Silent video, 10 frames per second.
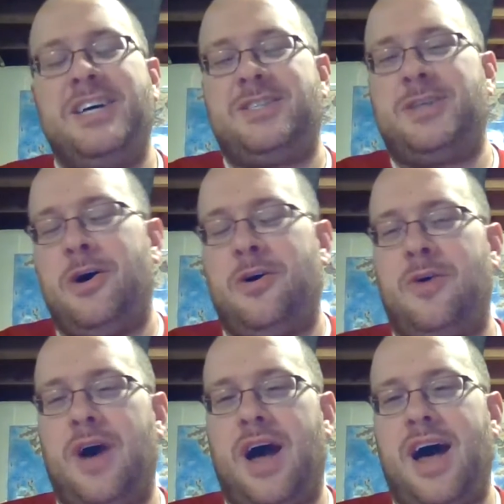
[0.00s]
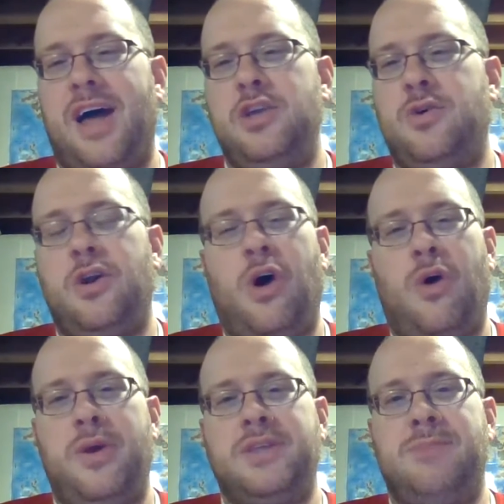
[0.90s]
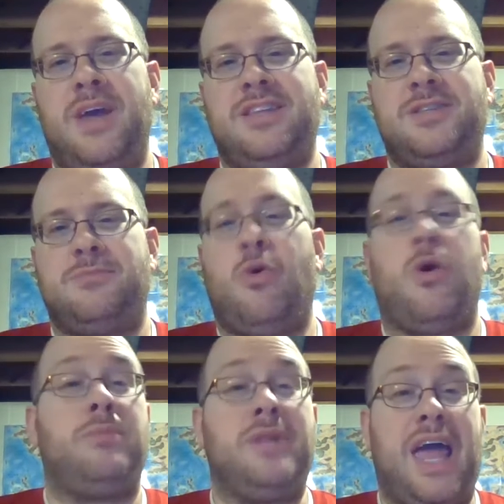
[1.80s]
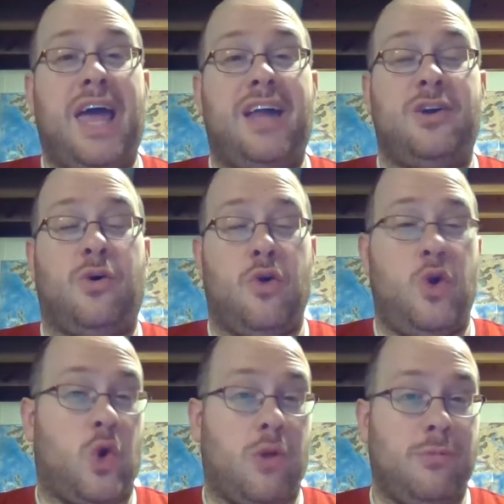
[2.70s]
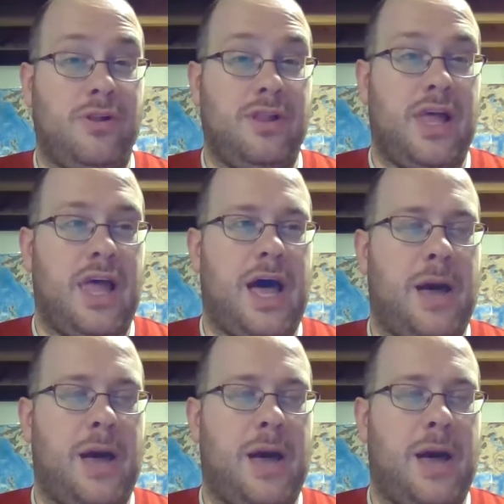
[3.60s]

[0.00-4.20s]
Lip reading: So you can always make this more bland or normal,